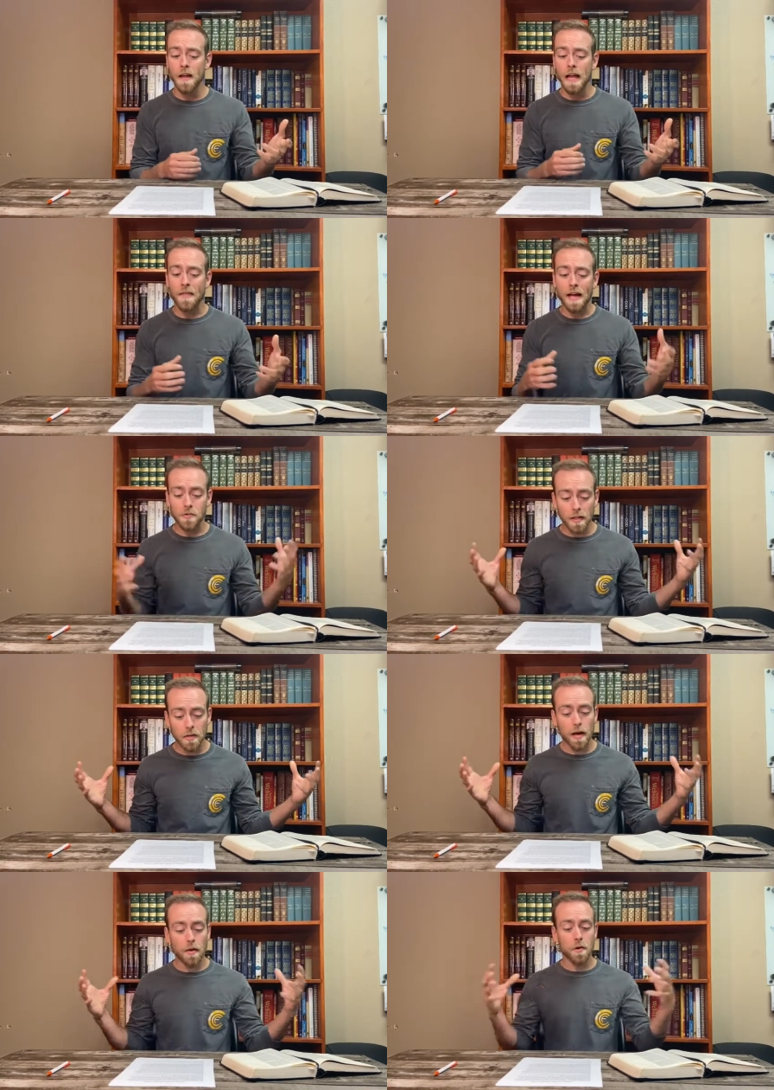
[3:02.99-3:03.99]
And that's really
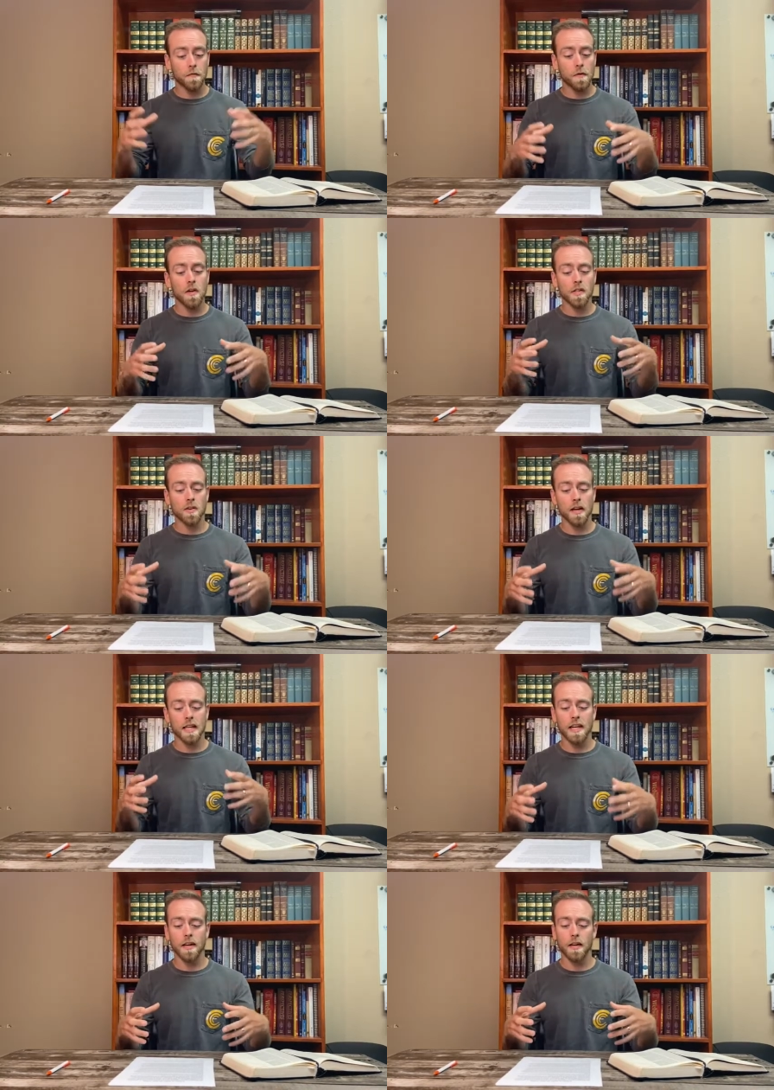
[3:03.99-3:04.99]
what I want to focus on
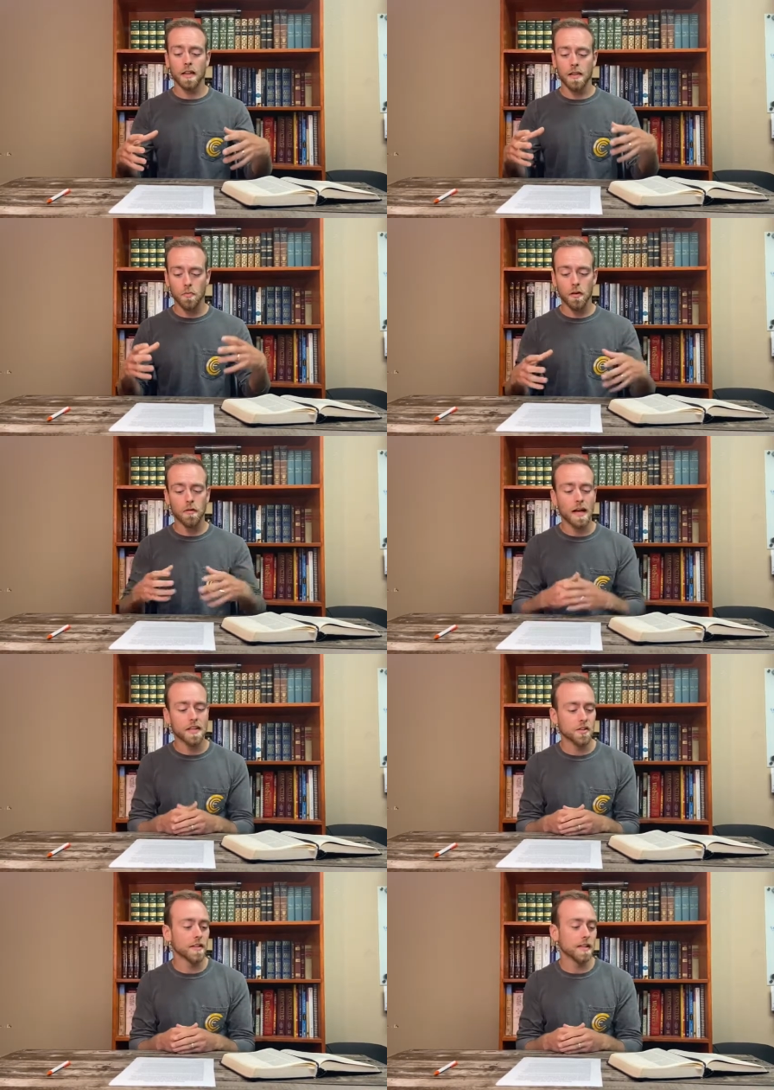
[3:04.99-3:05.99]
here in the book of
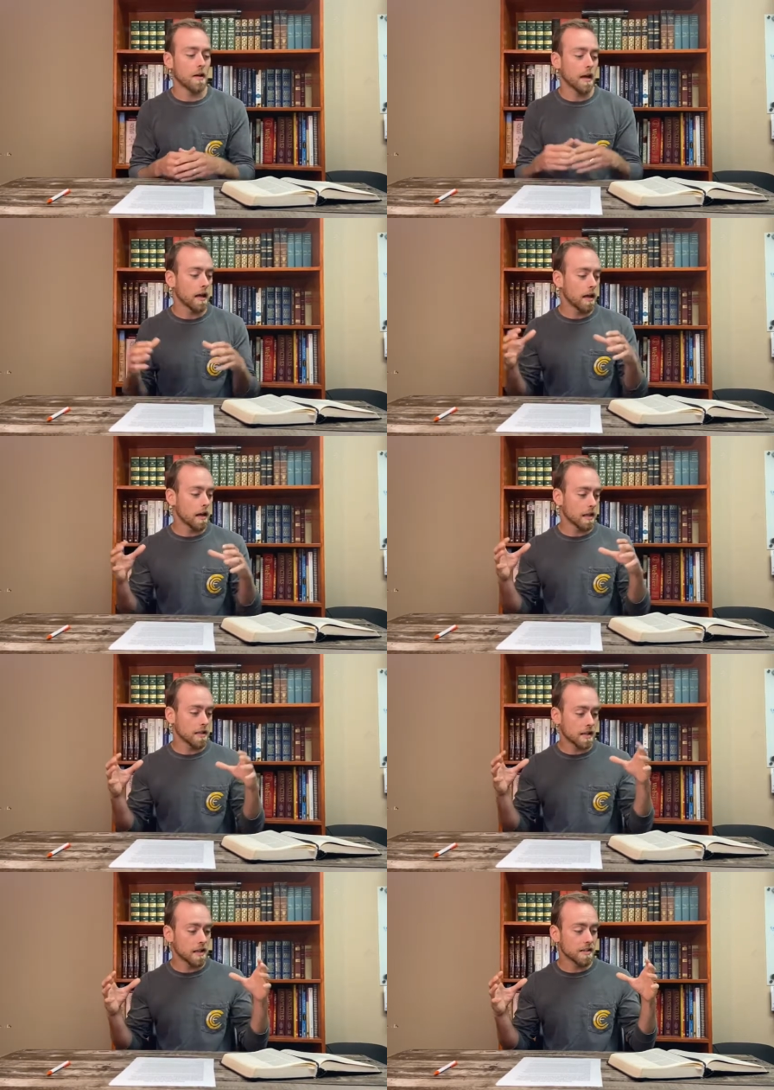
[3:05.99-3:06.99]
Esther is uh,
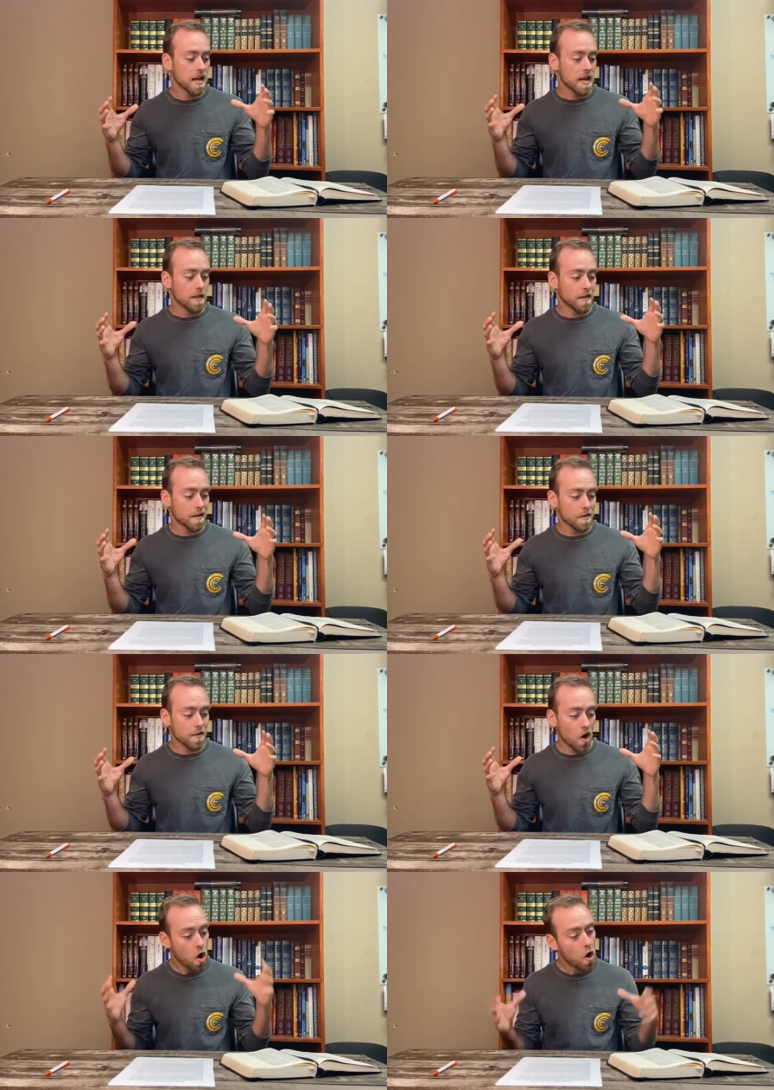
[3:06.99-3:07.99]
is is the
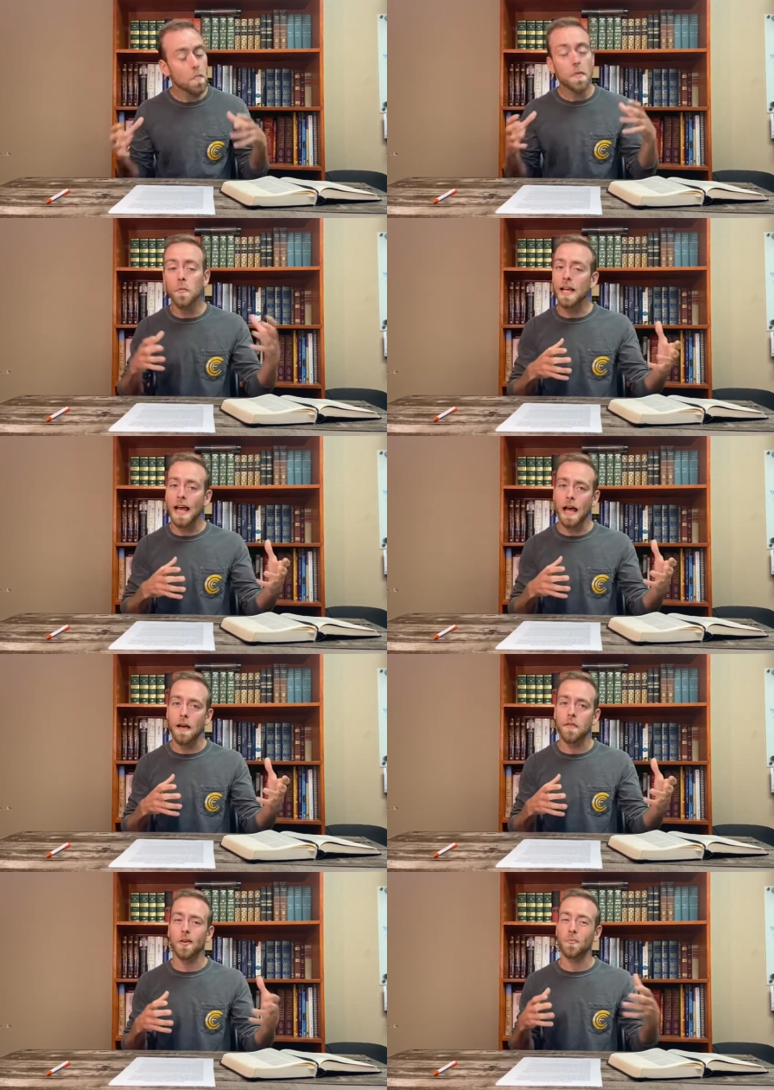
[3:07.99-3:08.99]
the hope that we
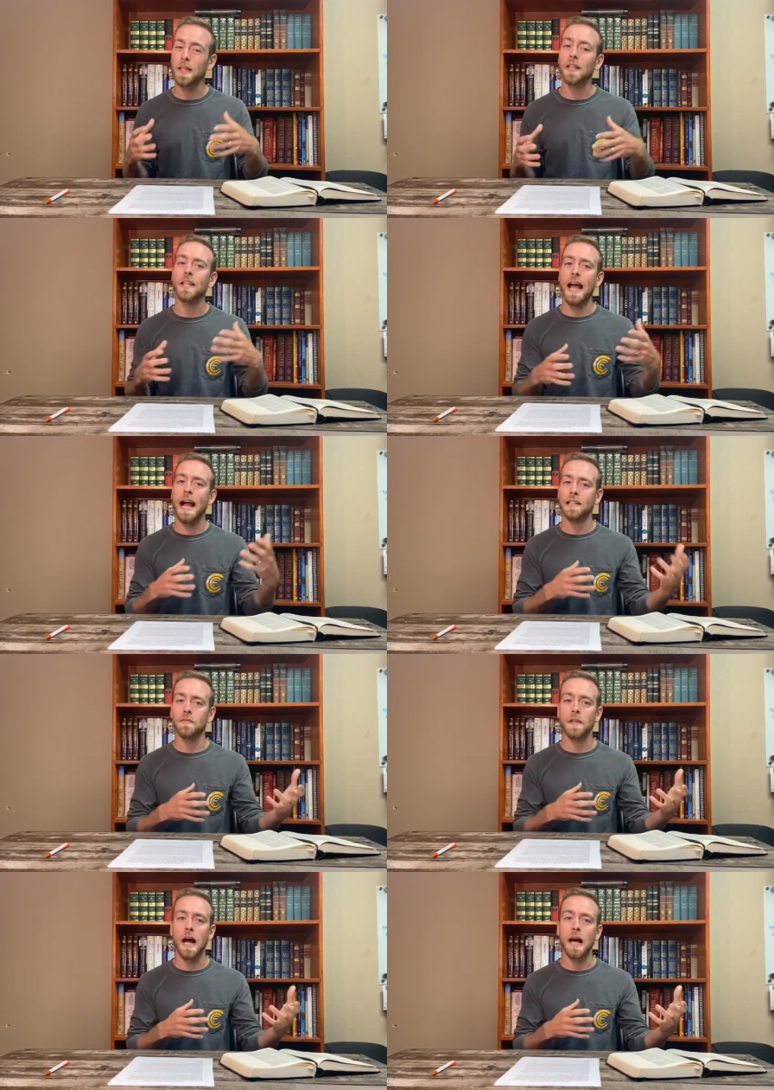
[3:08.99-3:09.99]
have in a real and
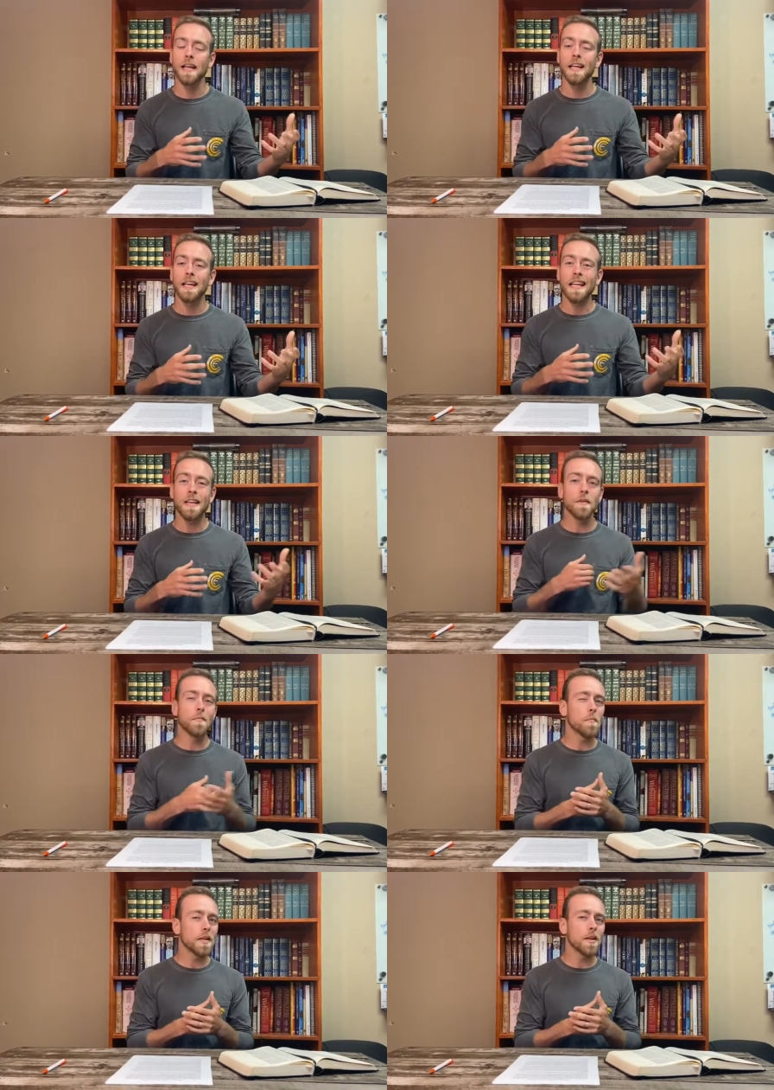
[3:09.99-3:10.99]
active God, even
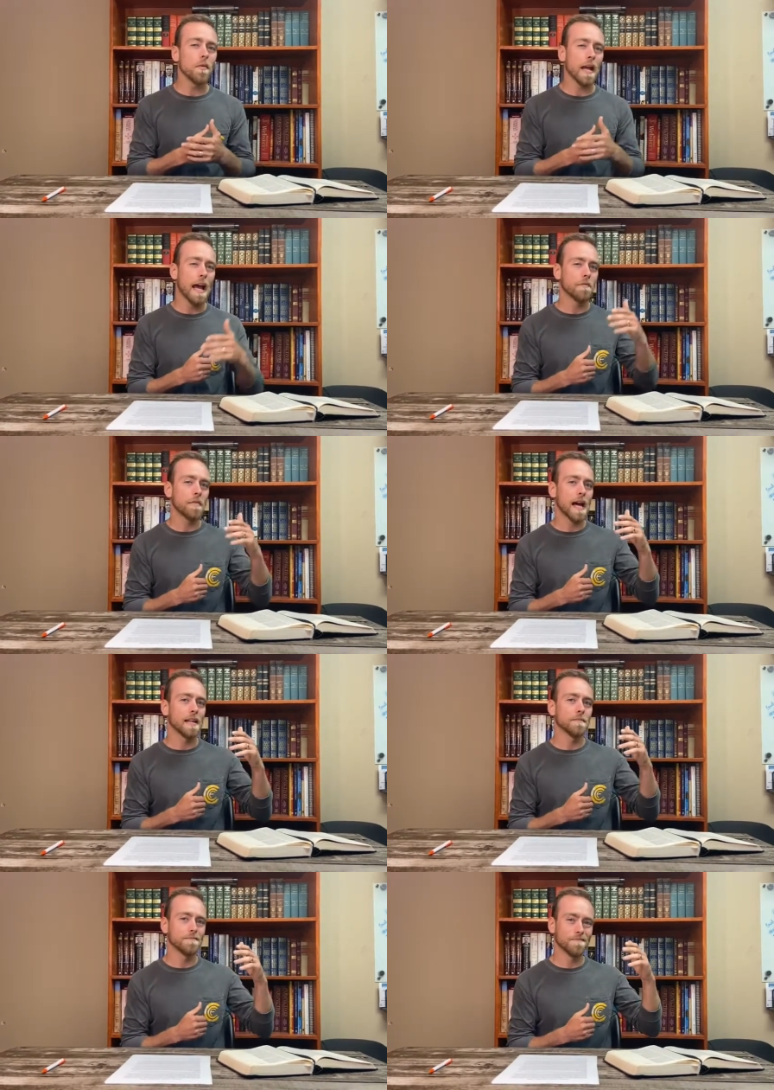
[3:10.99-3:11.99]
when we don't have that